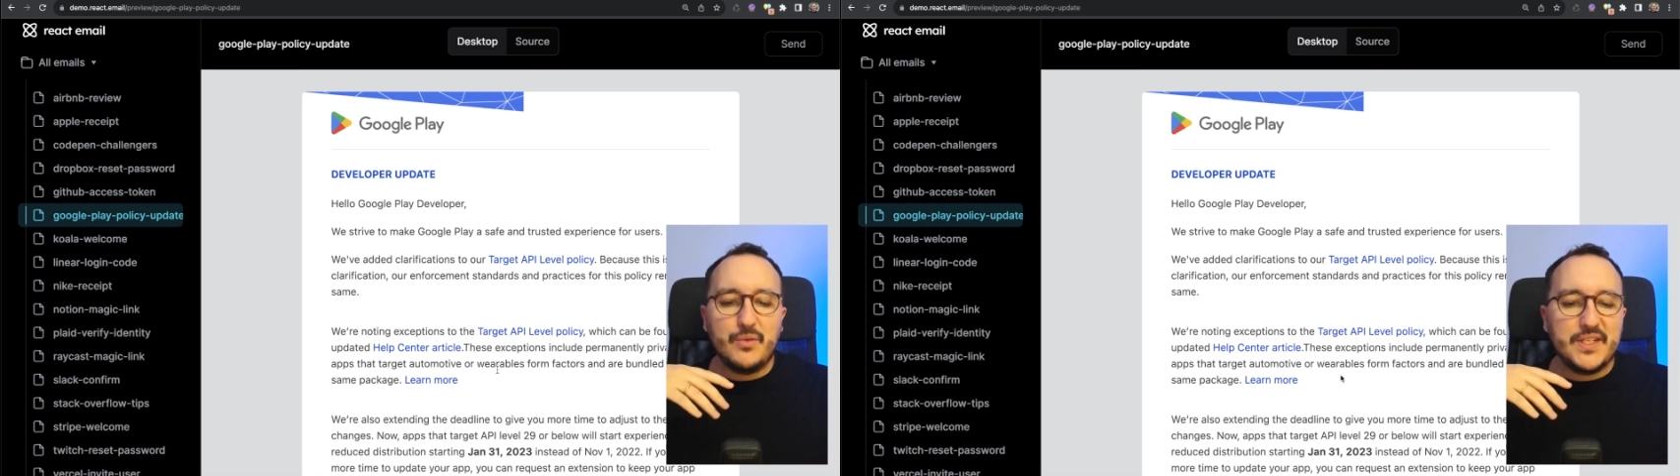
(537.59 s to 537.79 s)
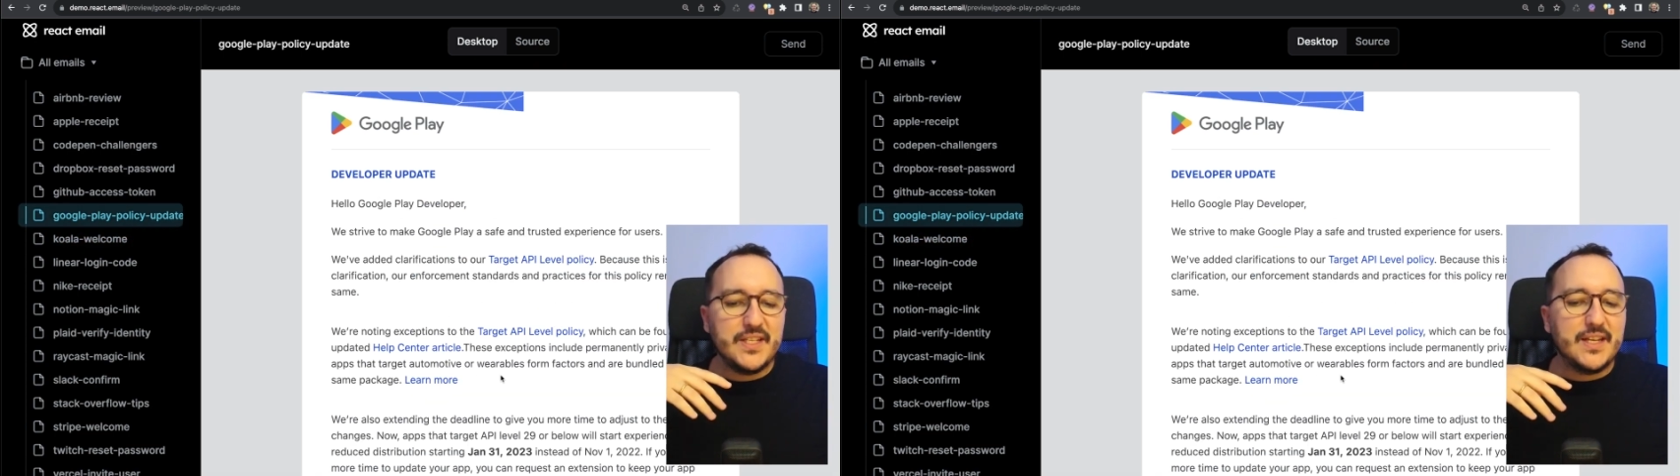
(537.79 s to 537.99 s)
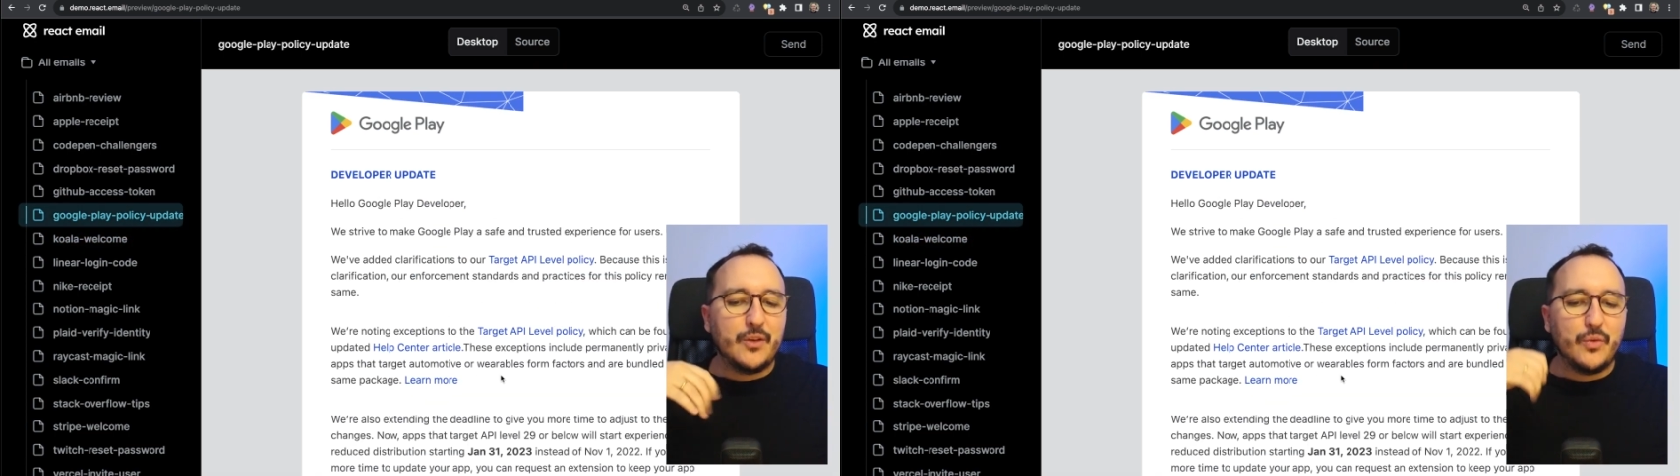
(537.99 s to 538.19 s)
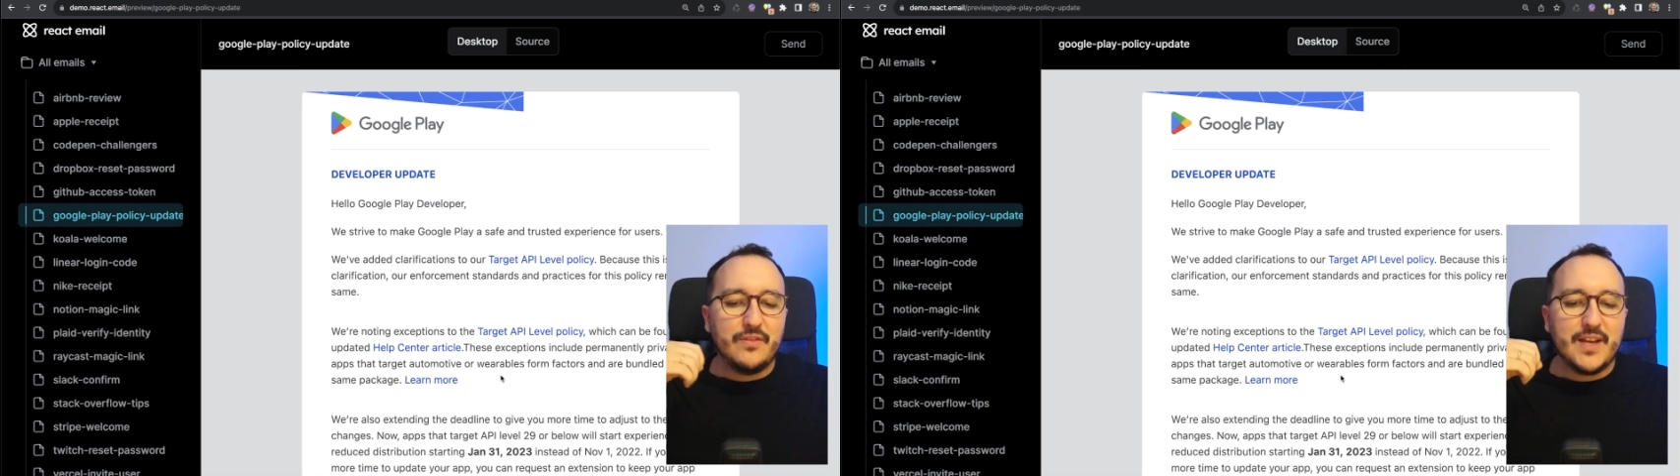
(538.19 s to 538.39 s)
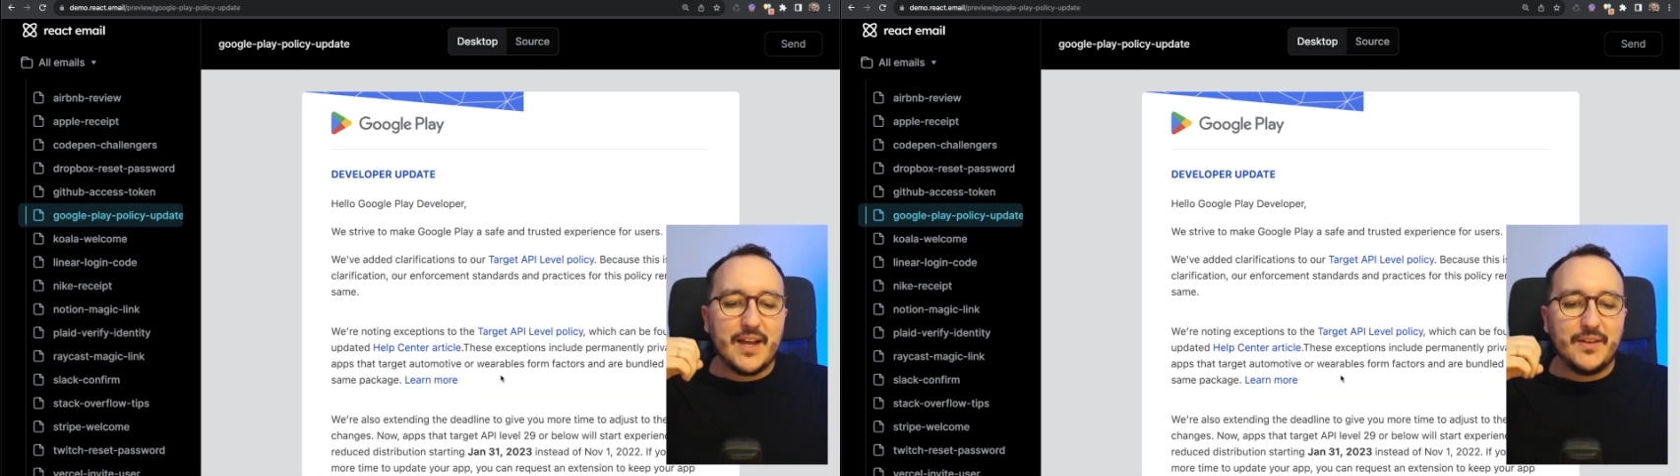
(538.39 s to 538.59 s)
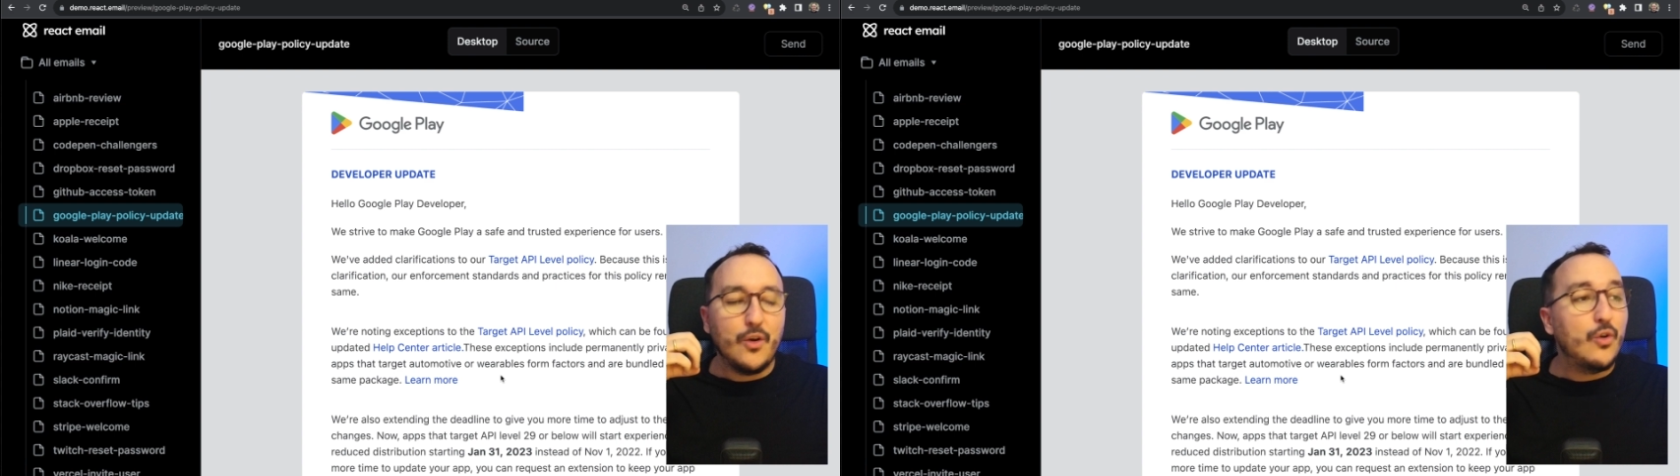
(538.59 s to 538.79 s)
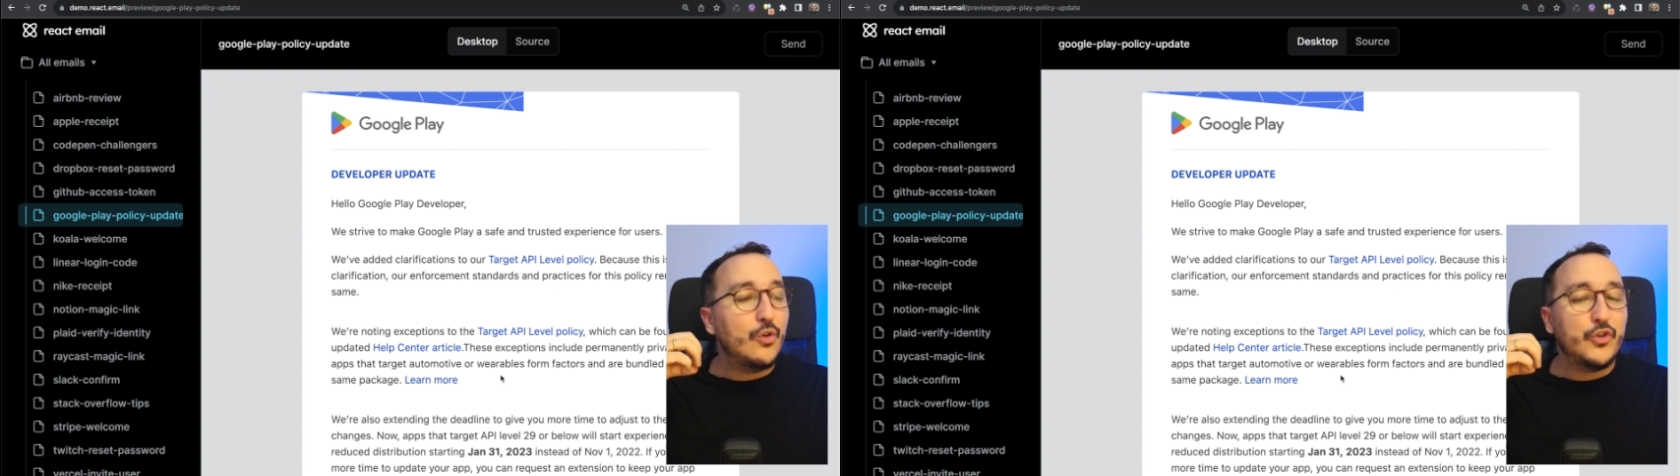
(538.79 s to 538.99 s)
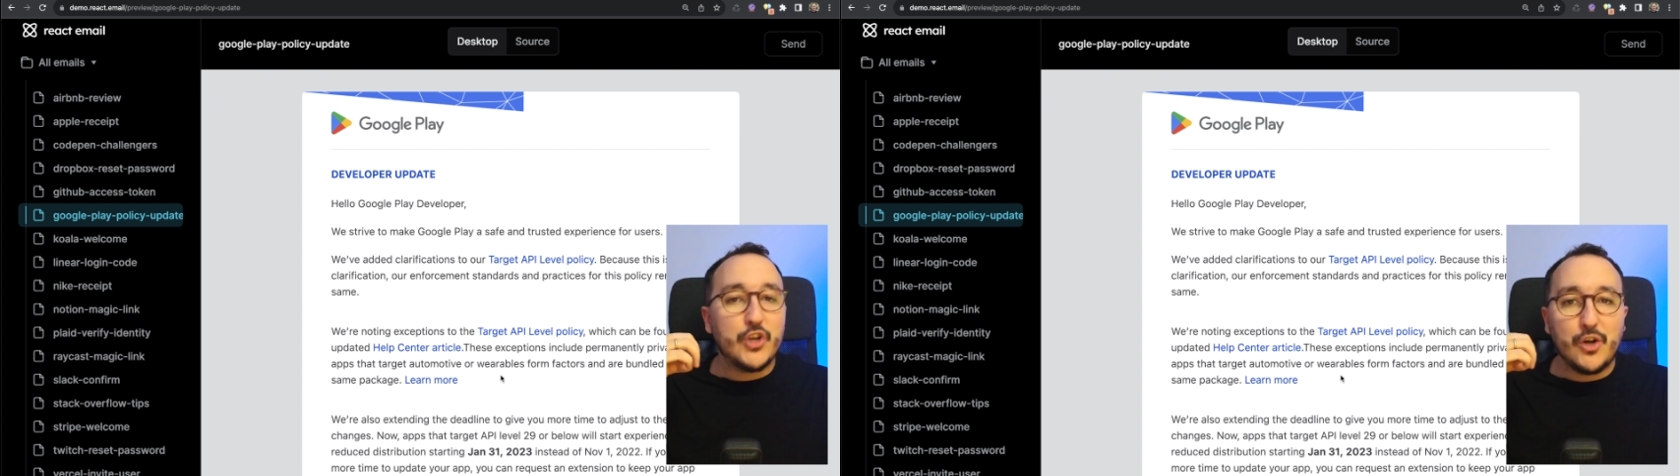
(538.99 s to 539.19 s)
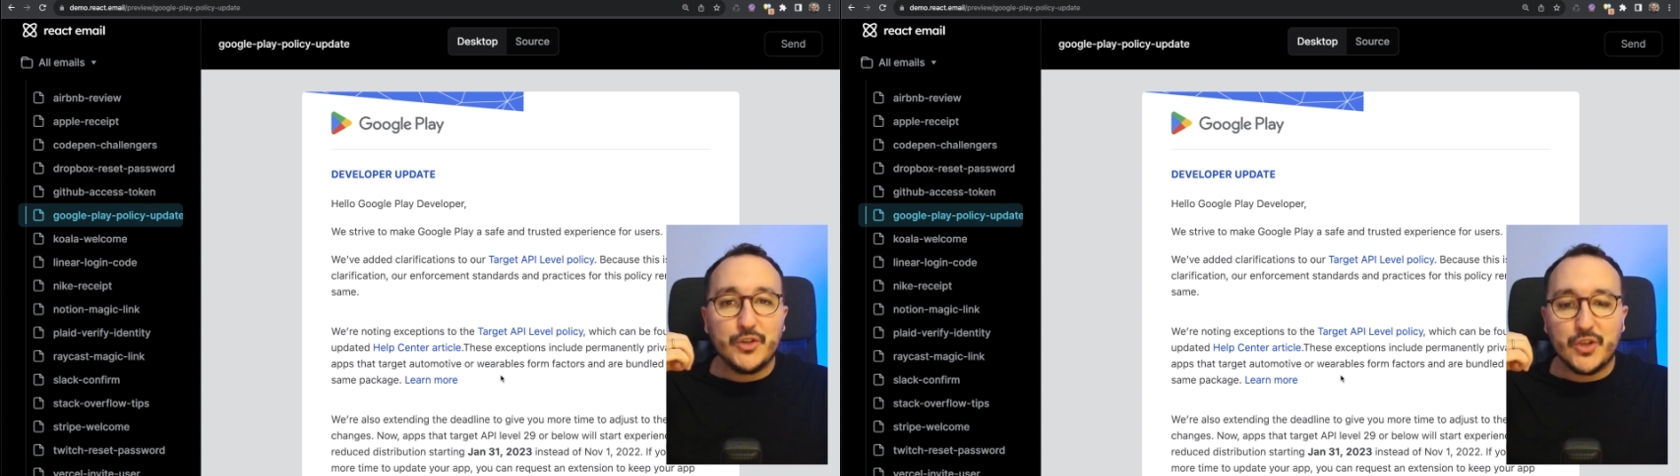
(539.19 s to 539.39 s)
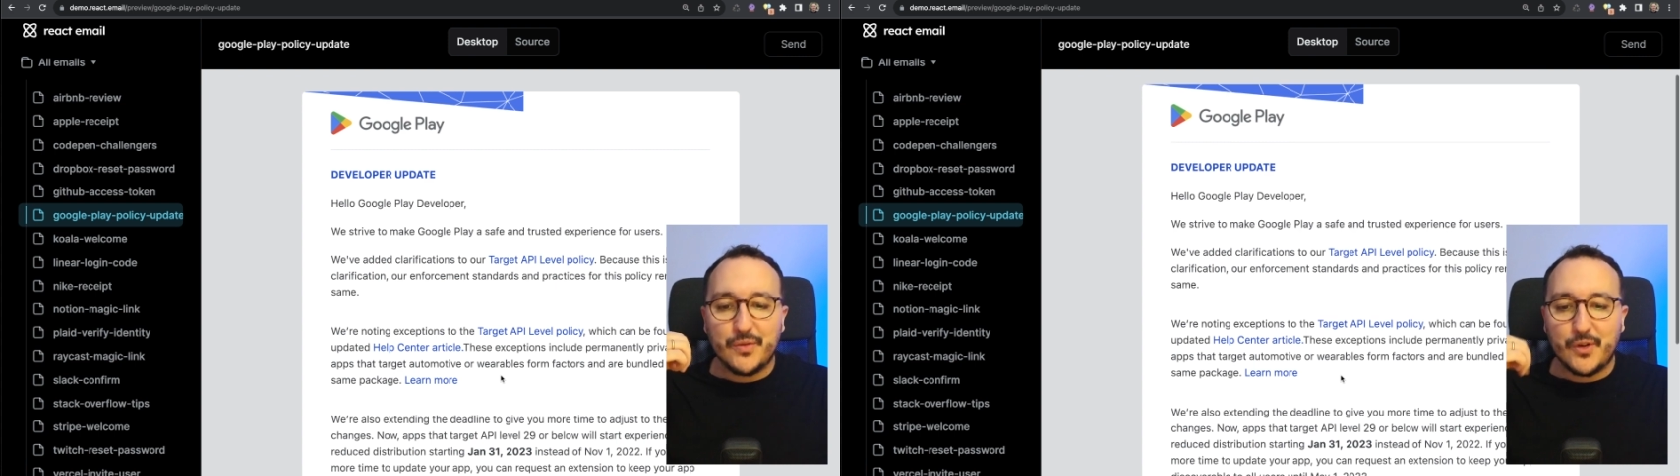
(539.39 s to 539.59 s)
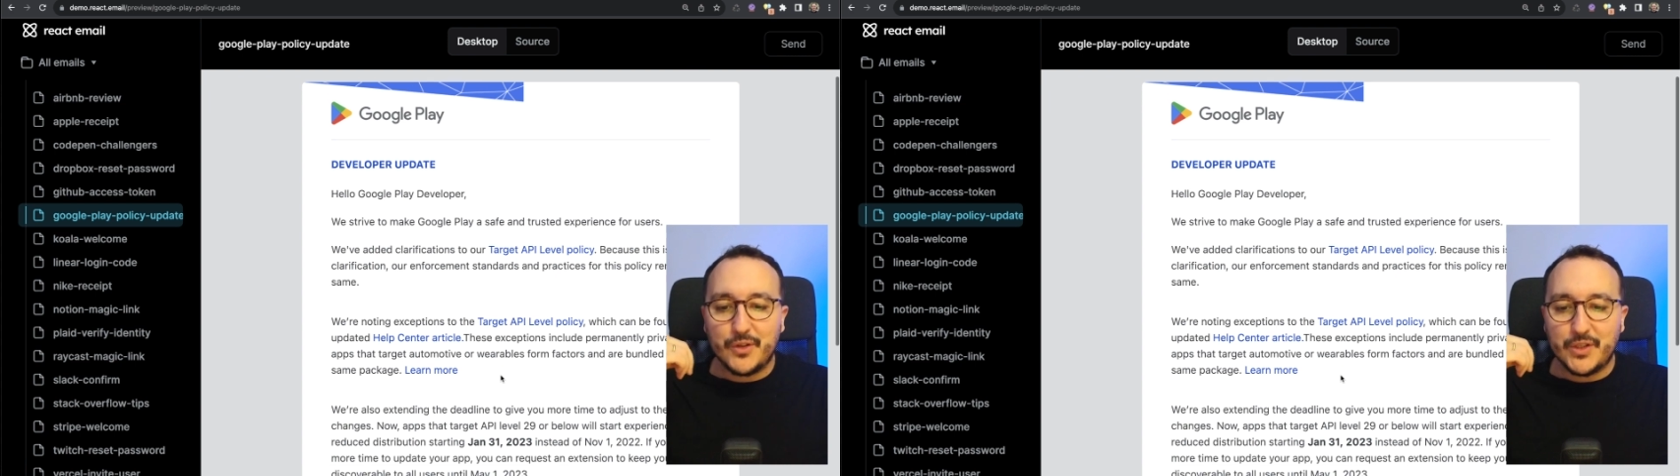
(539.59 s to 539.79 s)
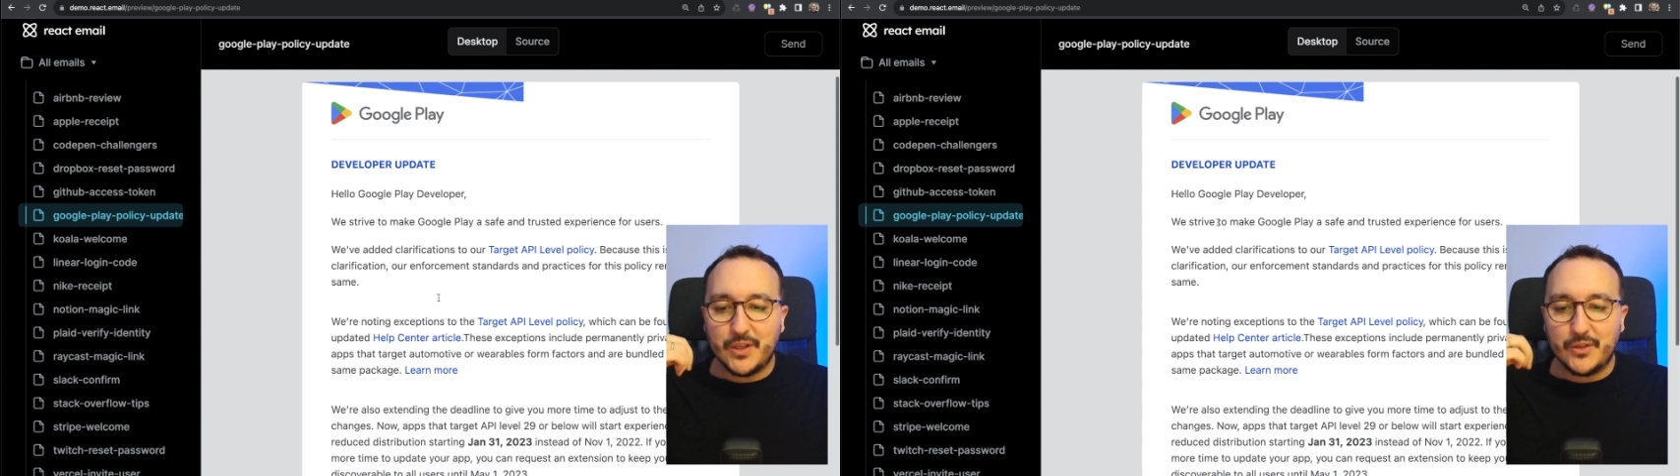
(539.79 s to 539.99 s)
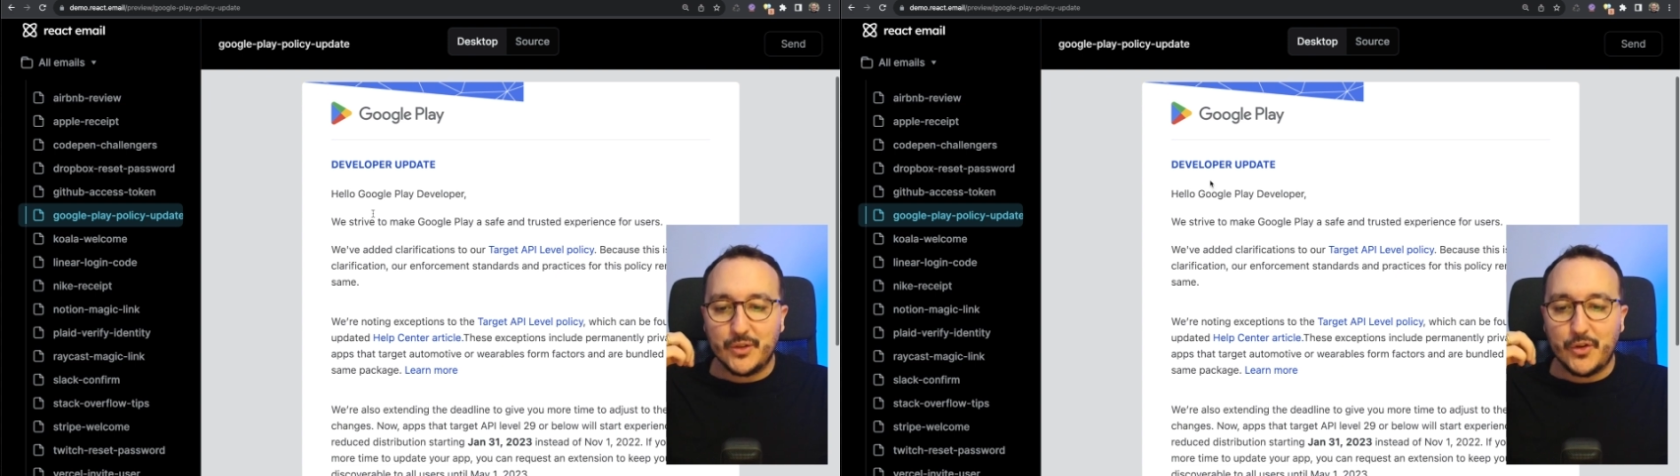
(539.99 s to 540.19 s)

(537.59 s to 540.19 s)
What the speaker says: we see that we've got tons of content,